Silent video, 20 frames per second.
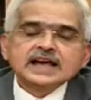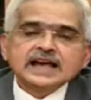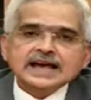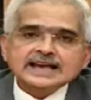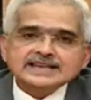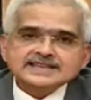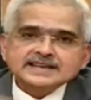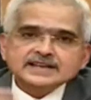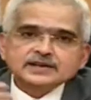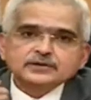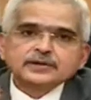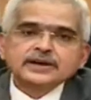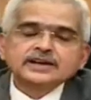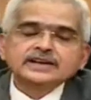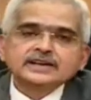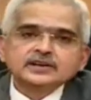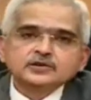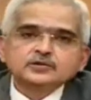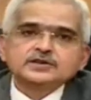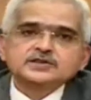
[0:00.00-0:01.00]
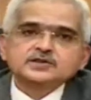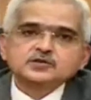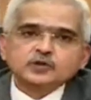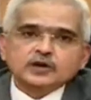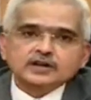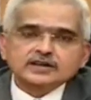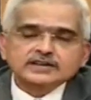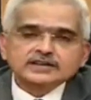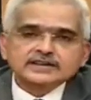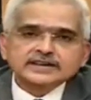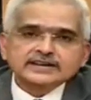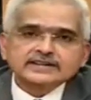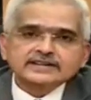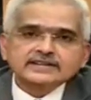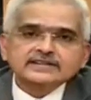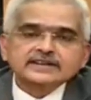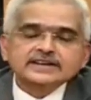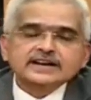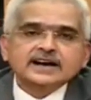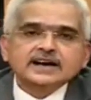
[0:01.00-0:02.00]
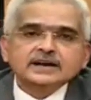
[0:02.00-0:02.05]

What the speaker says: as and when it was warranted, the